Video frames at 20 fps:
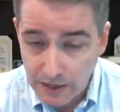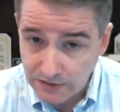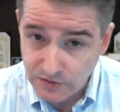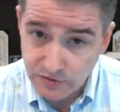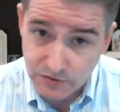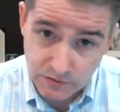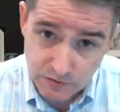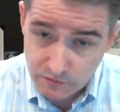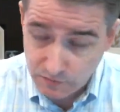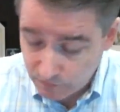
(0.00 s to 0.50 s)

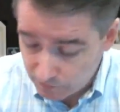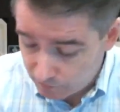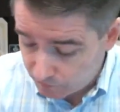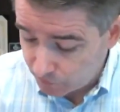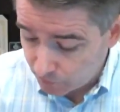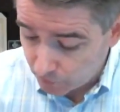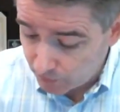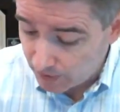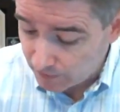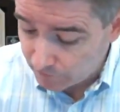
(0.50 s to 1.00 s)
actually
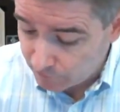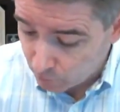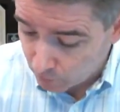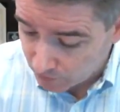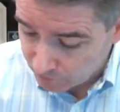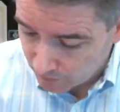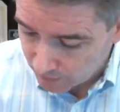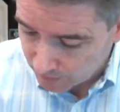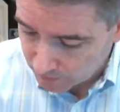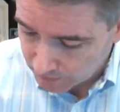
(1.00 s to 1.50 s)
third and
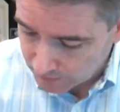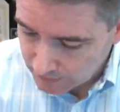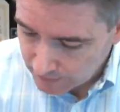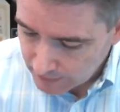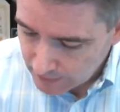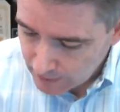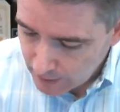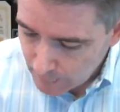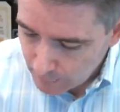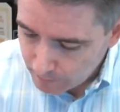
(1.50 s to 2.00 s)
fourth, frankly.
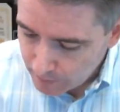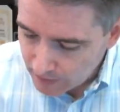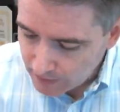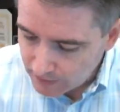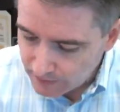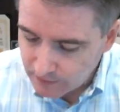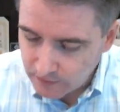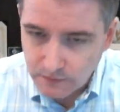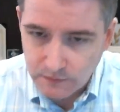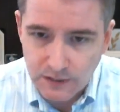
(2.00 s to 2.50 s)

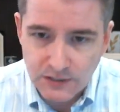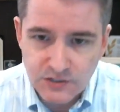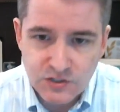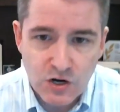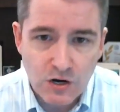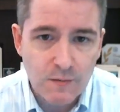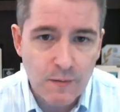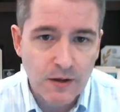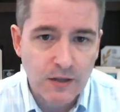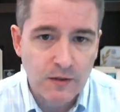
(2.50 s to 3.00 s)
But let's
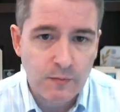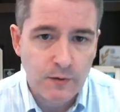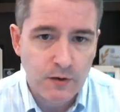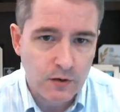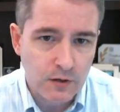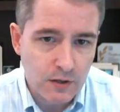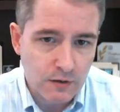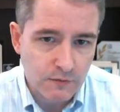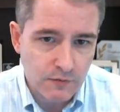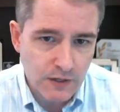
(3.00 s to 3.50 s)
talk about
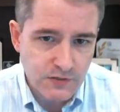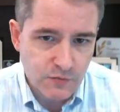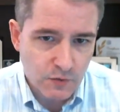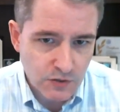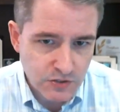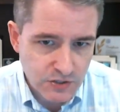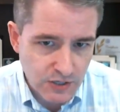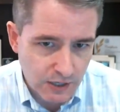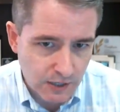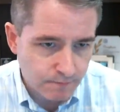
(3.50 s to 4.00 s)
community events
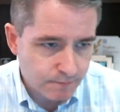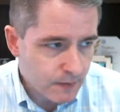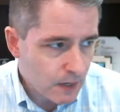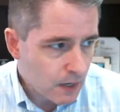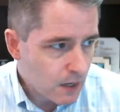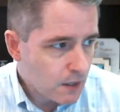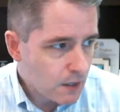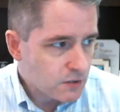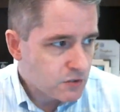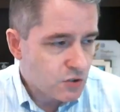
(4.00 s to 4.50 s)
for a second.
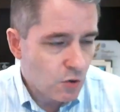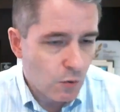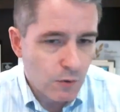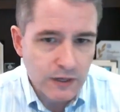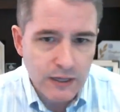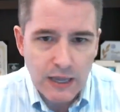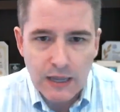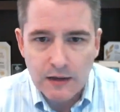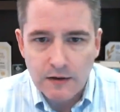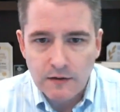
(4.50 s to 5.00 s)
So
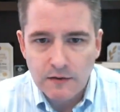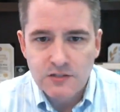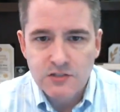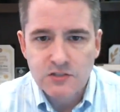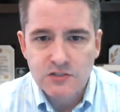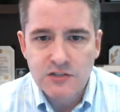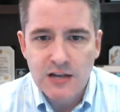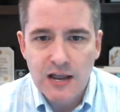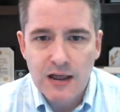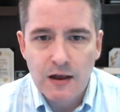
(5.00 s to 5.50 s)
again,
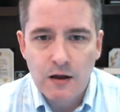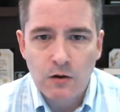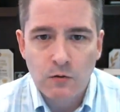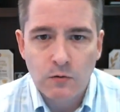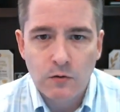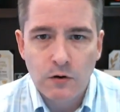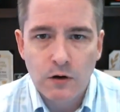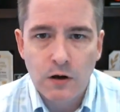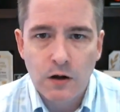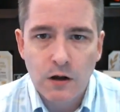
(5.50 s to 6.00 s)
this is
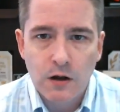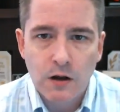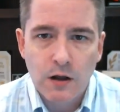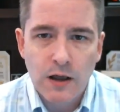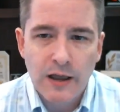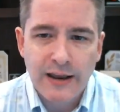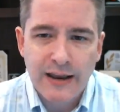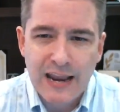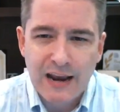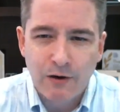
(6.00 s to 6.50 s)
now
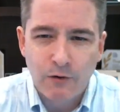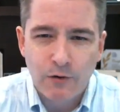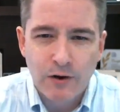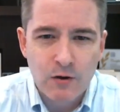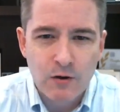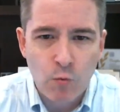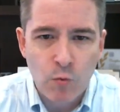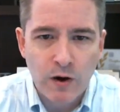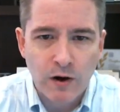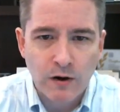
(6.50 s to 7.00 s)
an
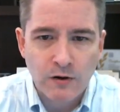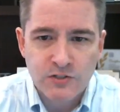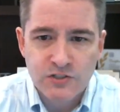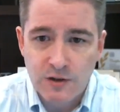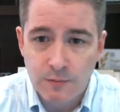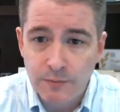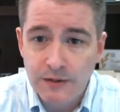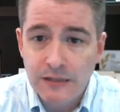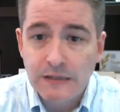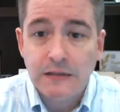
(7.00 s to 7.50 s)
area where
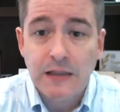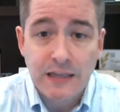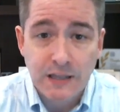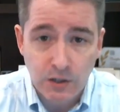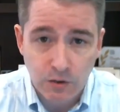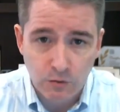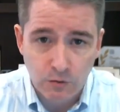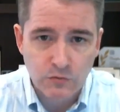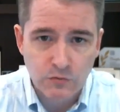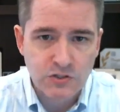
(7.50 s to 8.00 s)
somebody
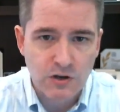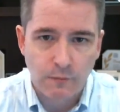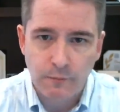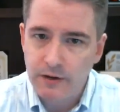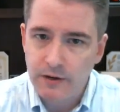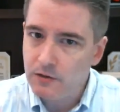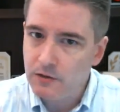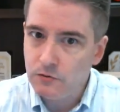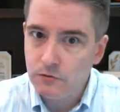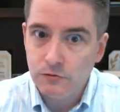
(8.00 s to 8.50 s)
like you,
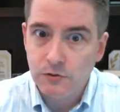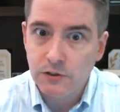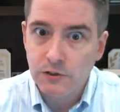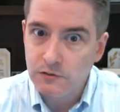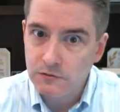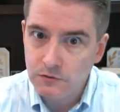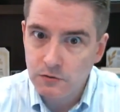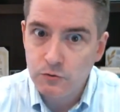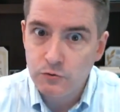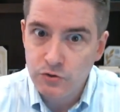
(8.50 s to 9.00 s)
somebody
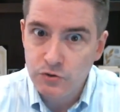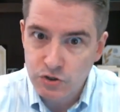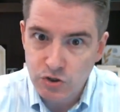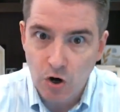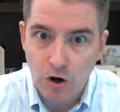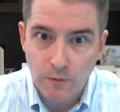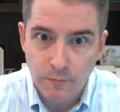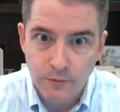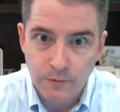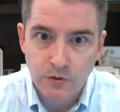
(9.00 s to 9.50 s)
who's
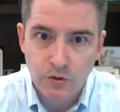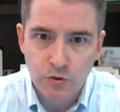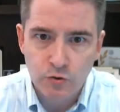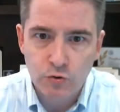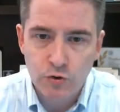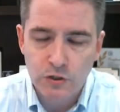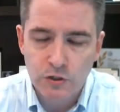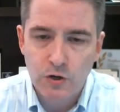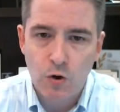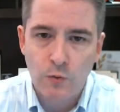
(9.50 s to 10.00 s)
sharp and
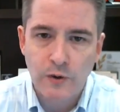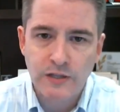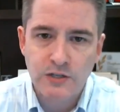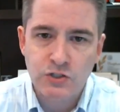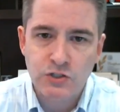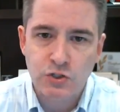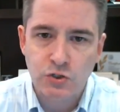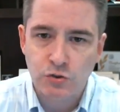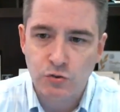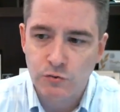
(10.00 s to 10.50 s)
who could go
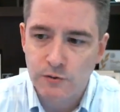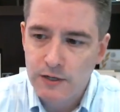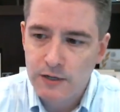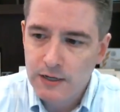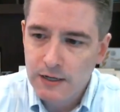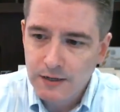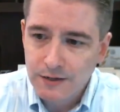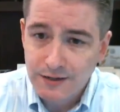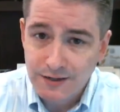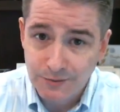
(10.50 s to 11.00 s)
into,
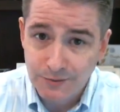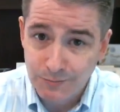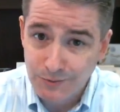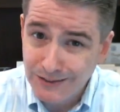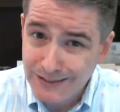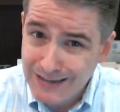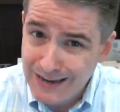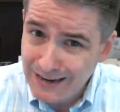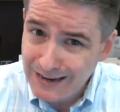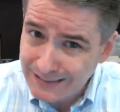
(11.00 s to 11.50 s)
can
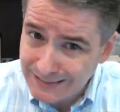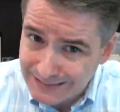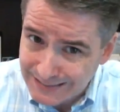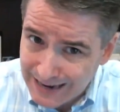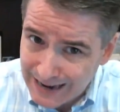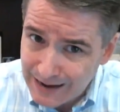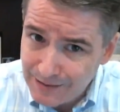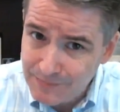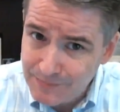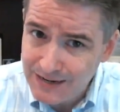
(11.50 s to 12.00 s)
really kind of
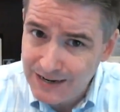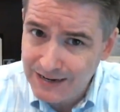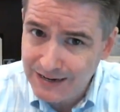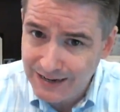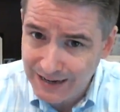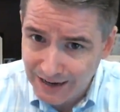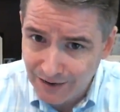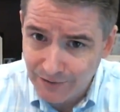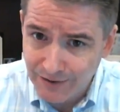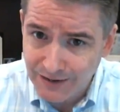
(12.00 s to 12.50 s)
dominate
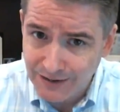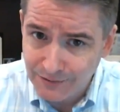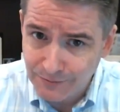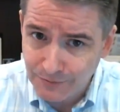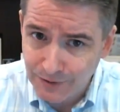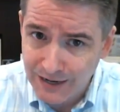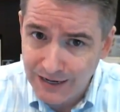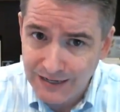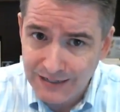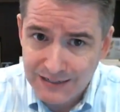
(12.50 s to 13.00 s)
an area,
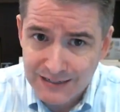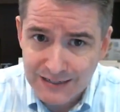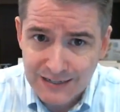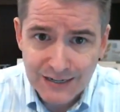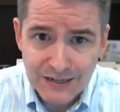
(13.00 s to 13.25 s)
right?